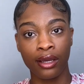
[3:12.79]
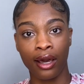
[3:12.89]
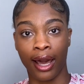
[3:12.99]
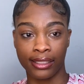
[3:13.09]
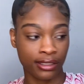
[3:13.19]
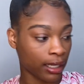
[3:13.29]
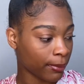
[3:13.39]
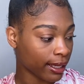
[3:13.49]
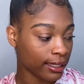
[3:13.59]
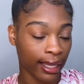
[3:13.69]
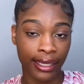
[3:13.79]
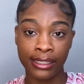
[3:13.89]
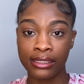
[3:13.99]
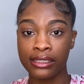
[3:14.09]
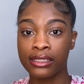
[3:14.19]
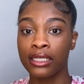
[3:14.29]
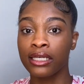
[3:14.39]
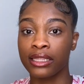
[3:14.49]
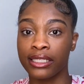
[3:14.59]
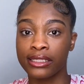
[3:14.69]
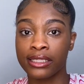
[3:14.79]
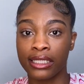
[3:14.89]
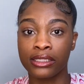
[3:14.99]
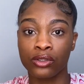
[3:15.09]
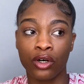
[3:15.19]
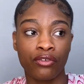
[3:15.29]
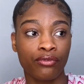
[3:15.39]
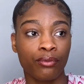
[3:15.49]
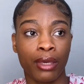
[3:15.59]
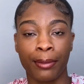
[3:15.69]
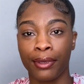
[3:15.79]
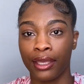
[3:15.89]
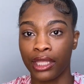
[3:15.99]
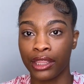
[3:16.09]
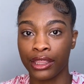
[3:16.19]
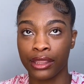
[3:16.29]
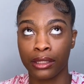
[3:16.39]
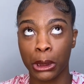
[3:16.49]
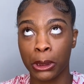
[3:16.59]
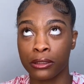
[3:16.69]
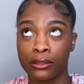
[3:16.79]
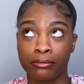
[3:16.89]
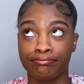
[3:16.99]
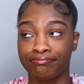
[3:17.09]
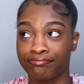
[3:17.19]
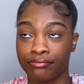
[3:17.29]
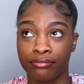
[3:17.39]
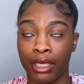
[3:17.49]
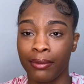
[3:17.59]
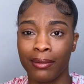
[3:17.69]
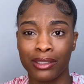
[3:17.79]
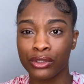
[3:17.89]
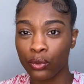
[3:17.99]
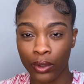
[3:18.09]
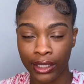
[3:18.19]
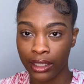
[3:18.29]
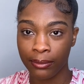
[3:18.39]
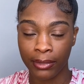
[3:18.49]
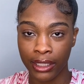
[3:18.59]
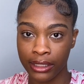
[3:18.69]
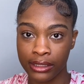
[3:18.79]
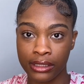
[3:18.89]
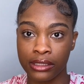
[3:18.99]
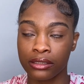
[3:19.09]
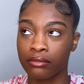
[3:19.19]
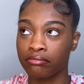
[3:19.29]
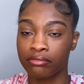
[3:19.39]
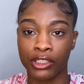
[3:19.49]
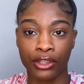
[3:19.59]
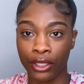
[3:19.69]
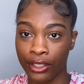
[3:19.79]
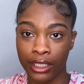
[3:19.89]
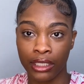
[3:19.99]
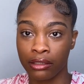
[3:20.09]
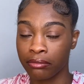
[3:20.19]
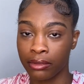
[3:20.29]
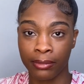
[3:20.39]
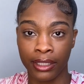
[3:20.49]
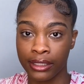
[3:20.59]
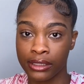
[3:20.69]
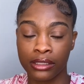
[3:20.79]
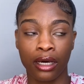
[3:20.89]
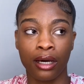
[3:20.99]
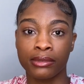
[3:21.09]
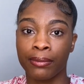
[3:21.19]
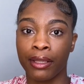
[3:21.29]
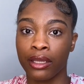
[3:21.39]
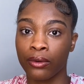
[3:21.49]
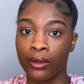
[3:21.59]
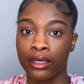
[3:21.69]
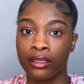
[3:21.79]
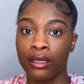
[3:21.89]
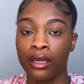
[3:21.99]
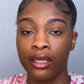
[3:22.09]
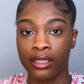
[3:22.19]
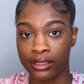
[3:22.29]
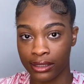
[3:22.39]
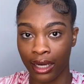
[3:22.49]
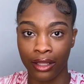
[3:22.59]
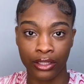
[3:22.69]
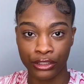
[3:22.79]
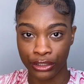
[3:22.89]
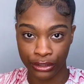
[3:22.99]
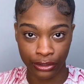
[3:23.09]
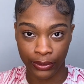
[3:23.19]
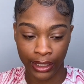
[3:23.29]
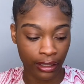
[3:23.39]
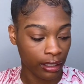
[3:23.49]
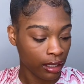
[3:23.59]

I start my clients. This cuts off maybe about 20 minutes to 30 minutes, depending on the style that you're doing.